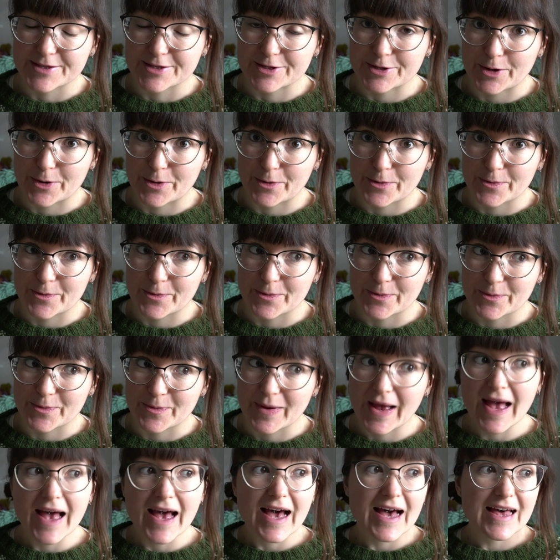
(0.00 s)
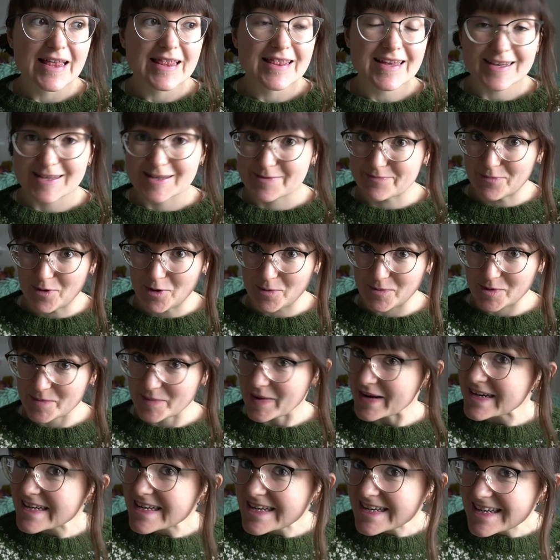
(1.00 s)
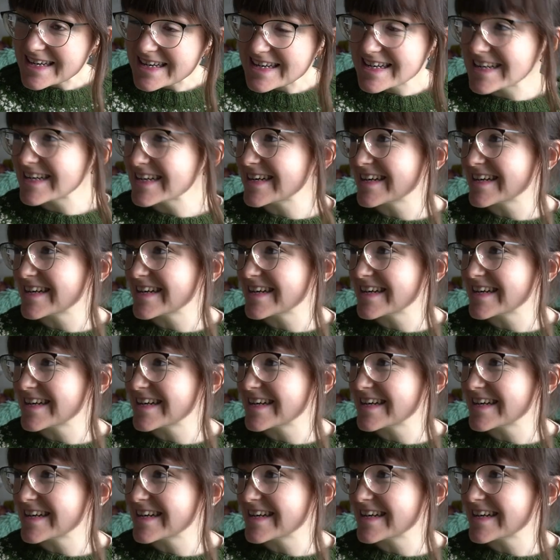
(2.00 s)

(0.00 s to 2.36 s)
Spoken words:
So that's problematic.